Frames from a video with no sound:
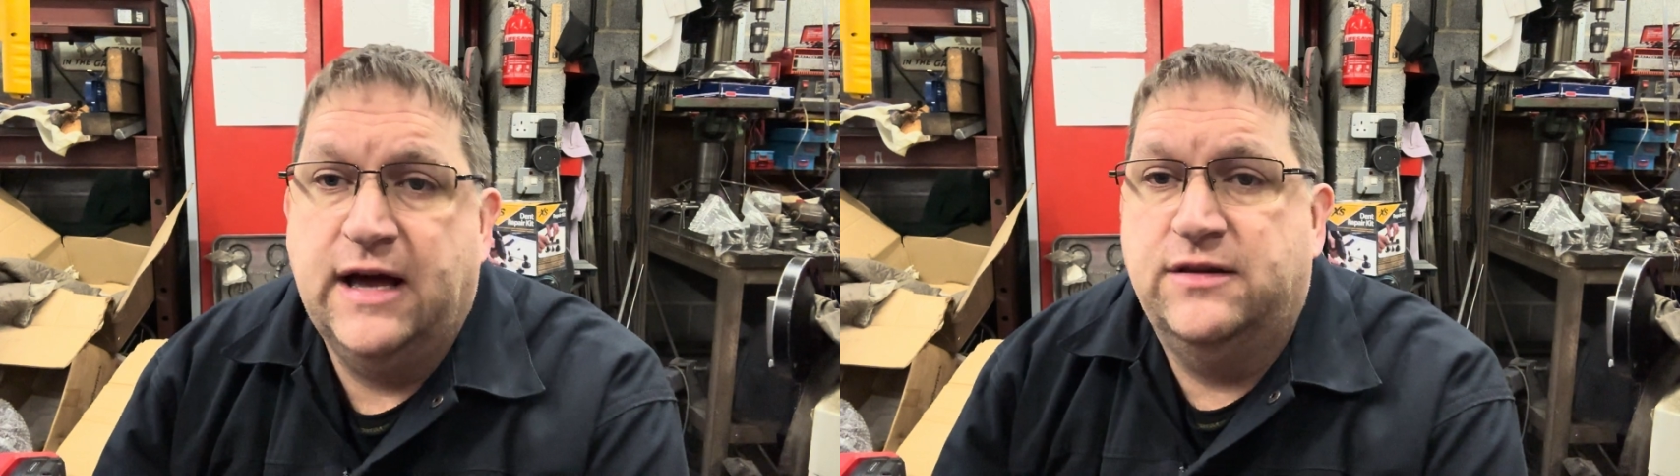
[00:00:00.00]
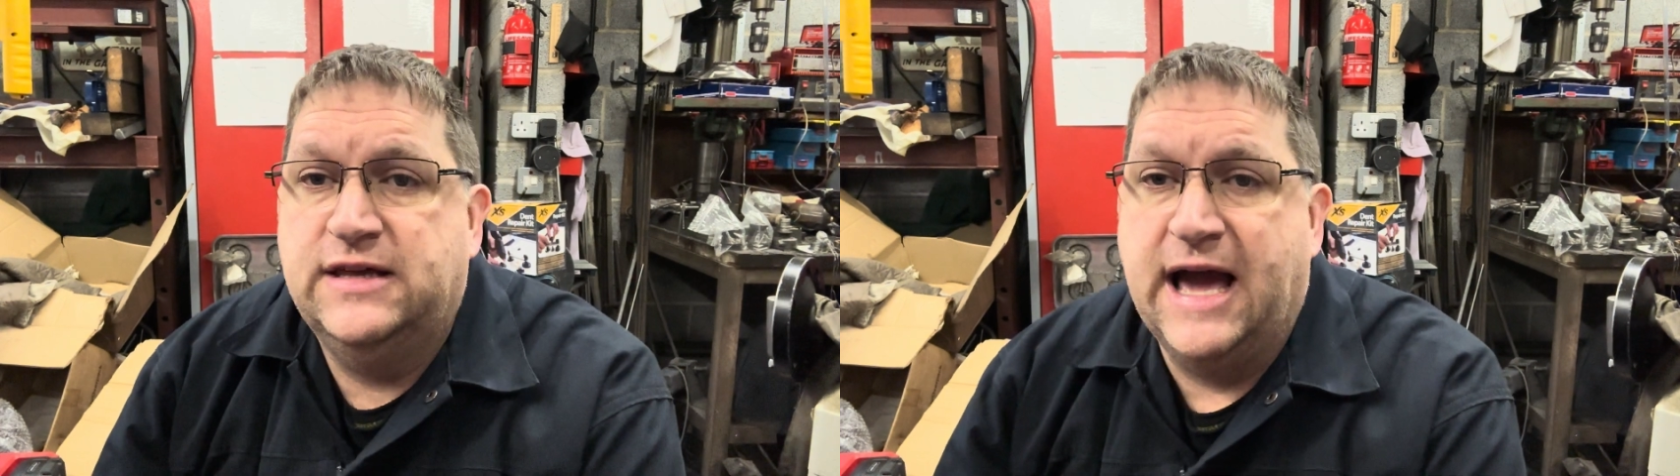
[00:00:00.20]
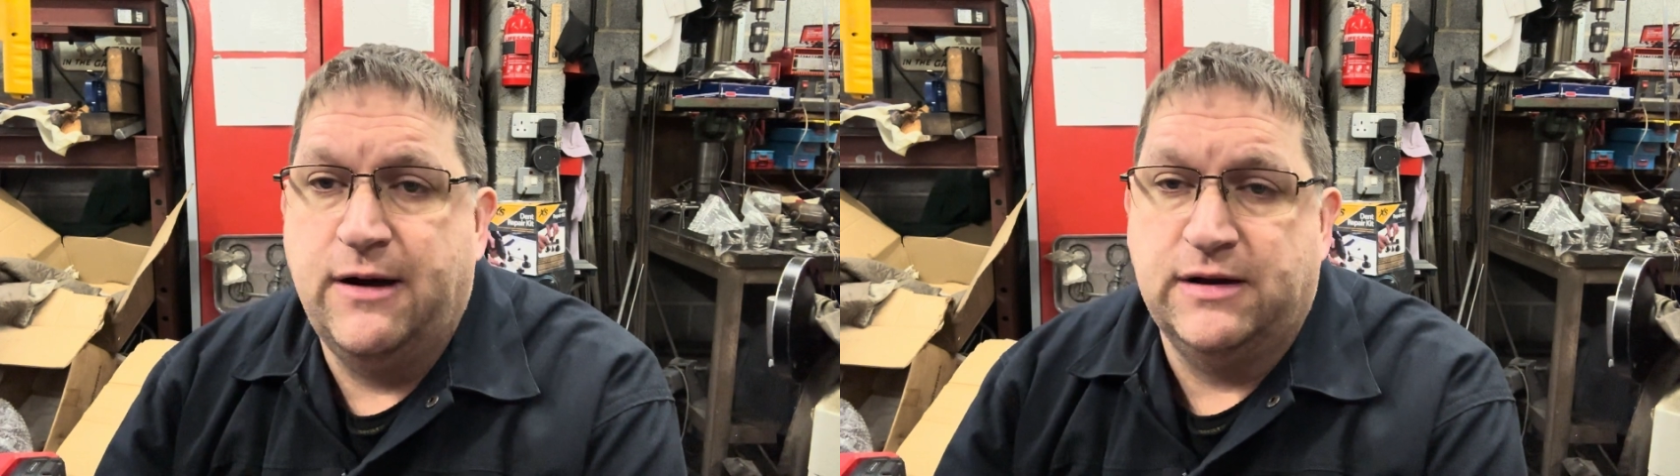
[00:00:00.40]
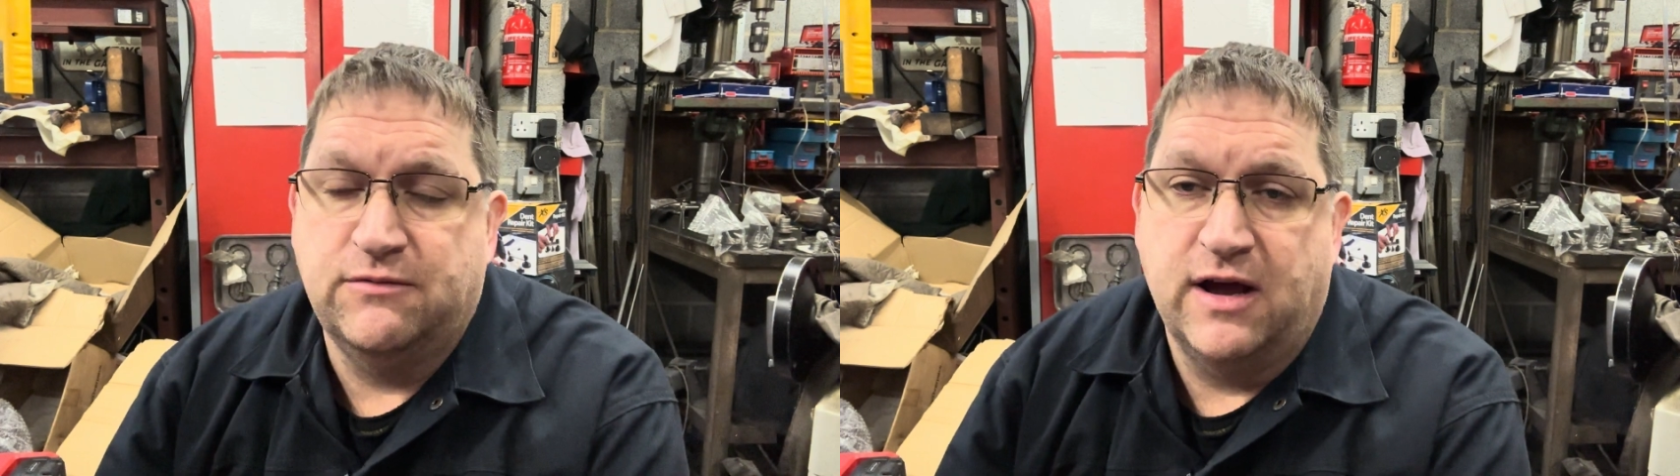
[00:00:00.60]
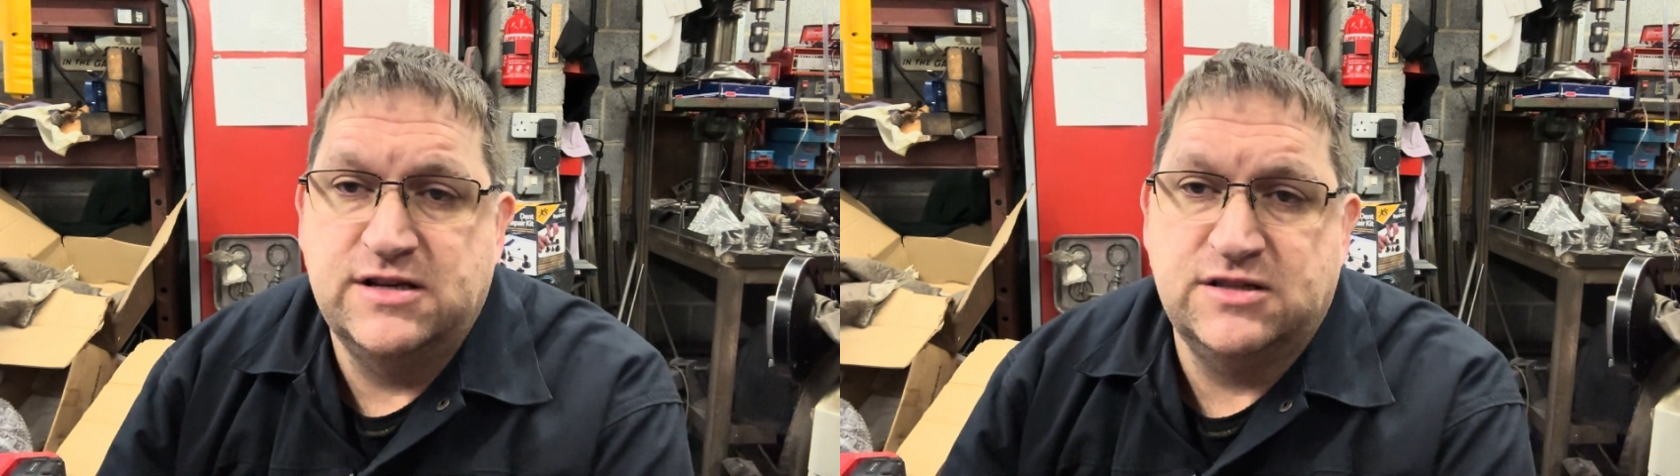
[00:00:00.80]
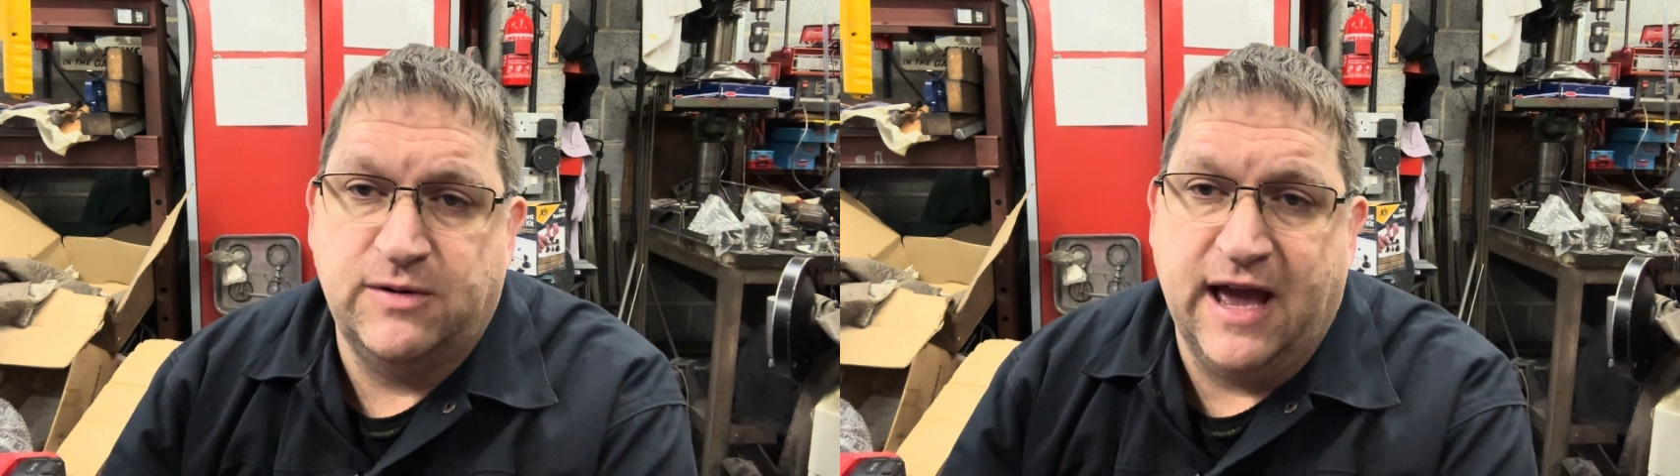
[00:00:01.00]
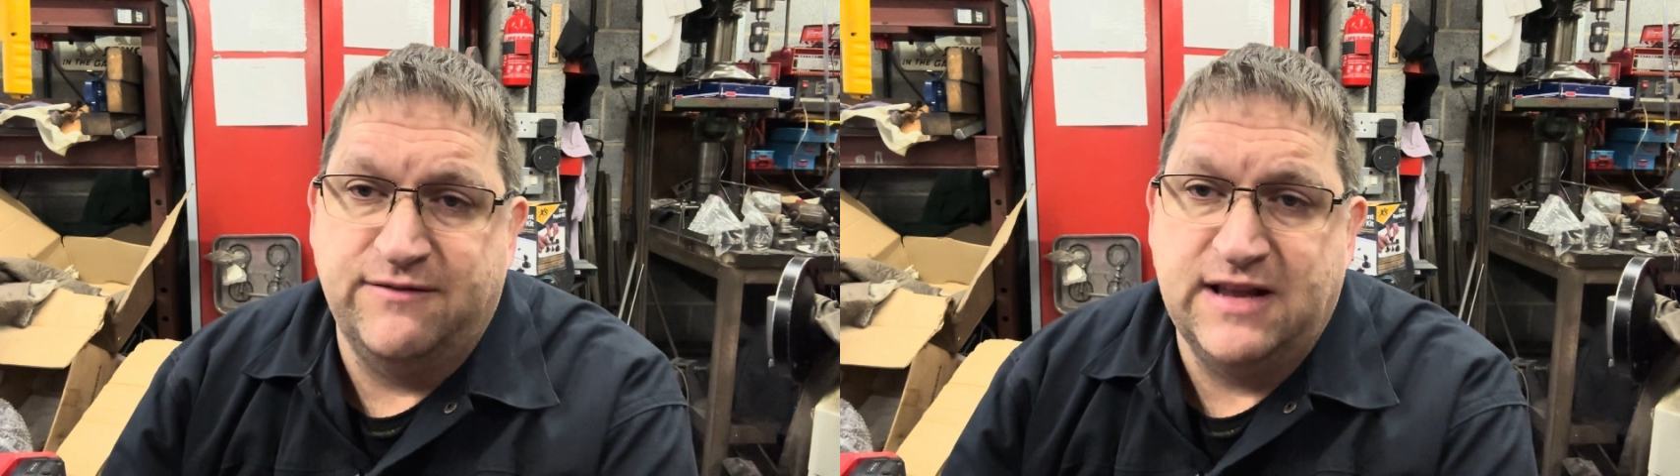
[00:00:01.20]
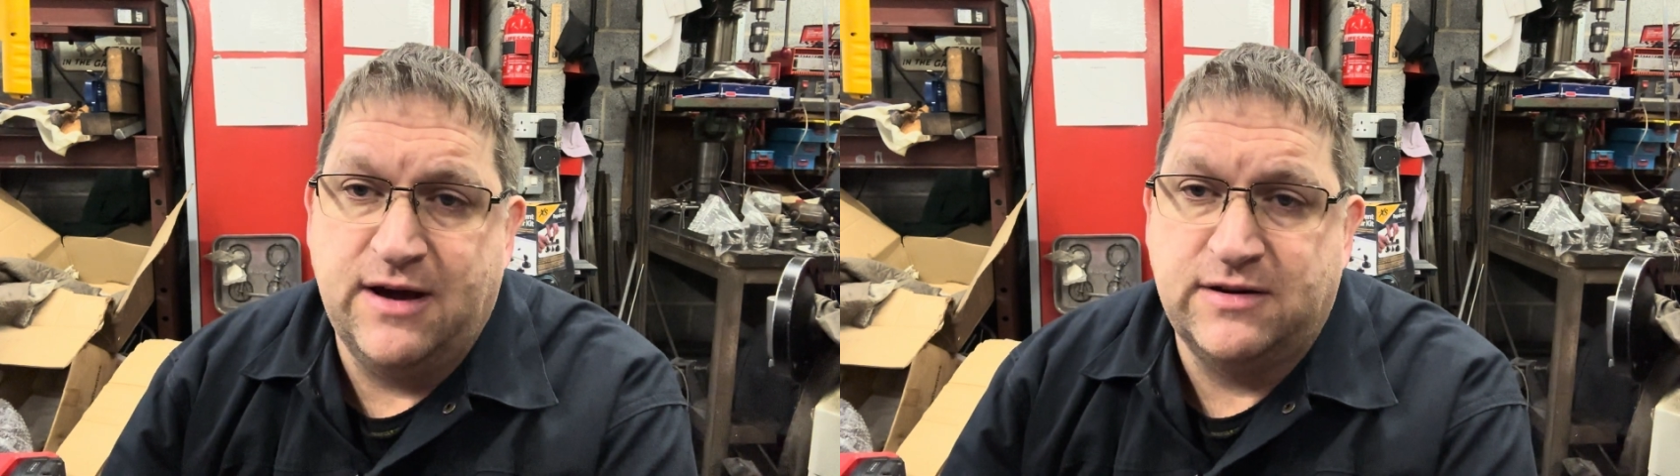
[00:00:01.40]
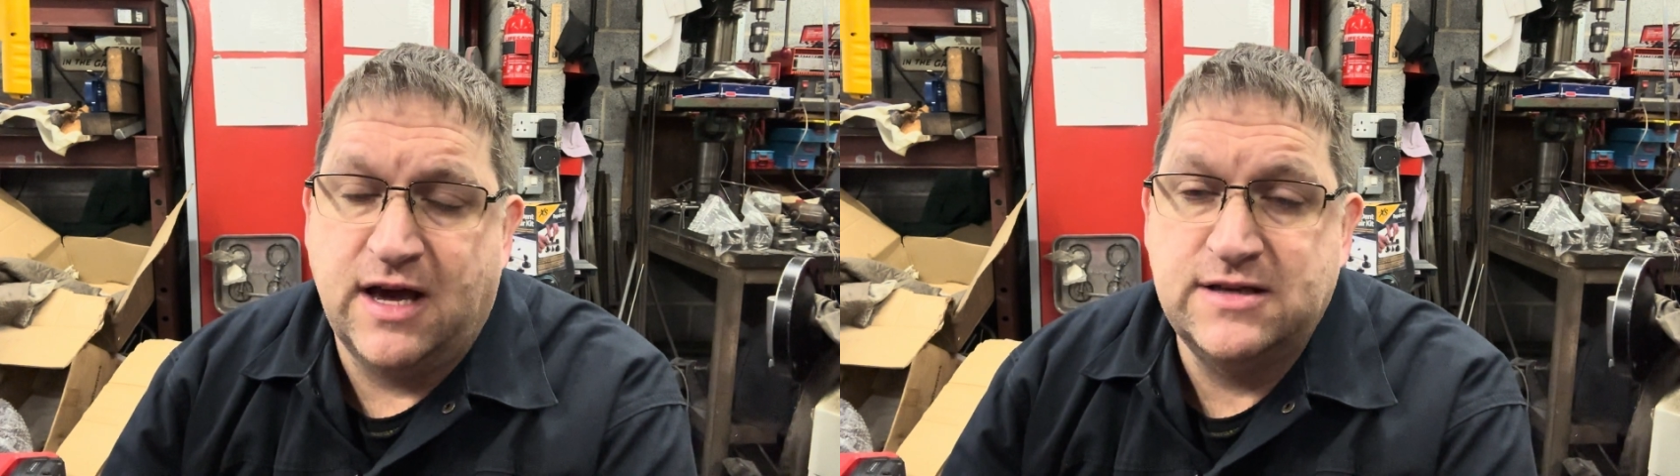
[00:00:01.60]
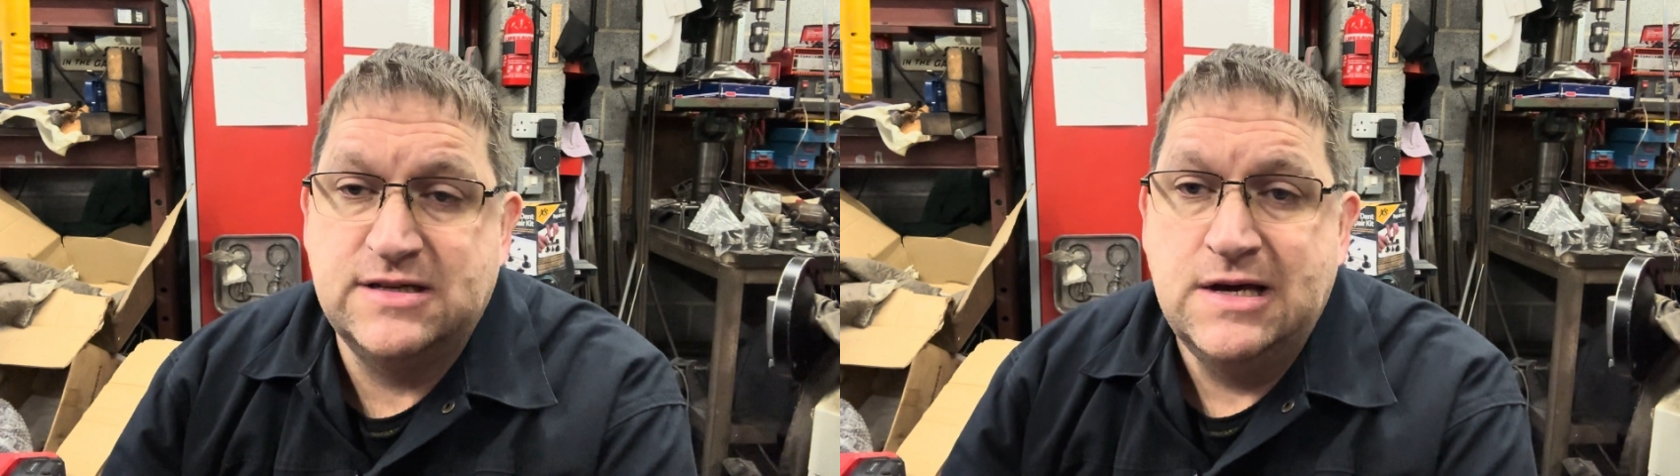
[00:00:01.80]
at the hourly rates that we have
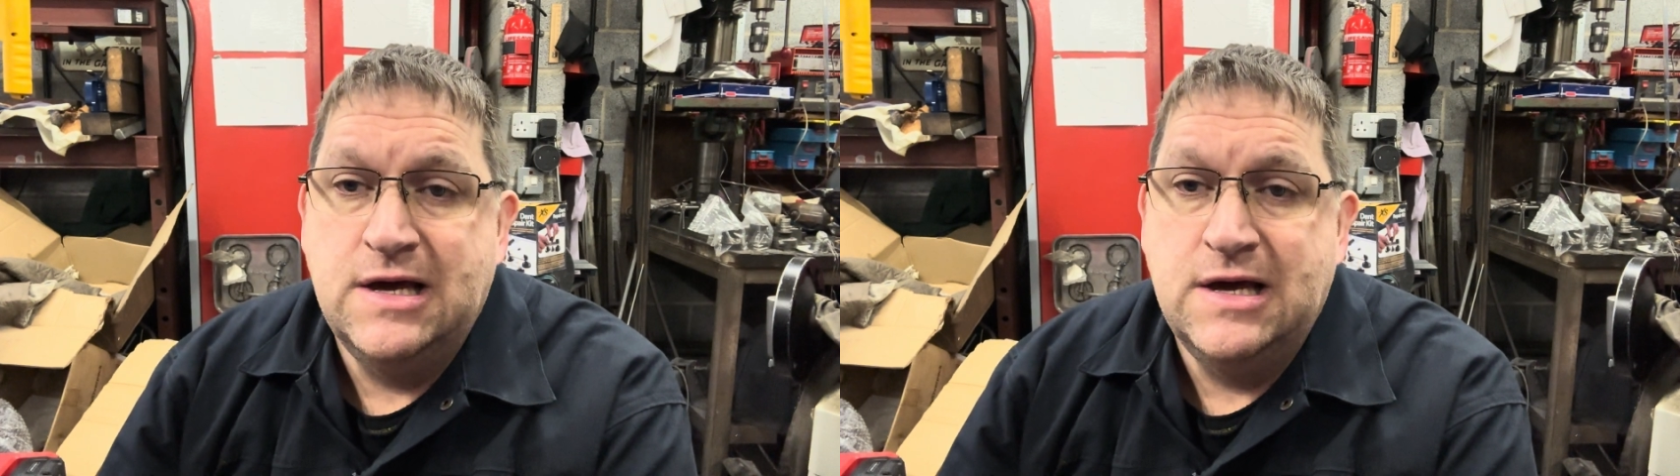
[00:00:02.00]
nowadays.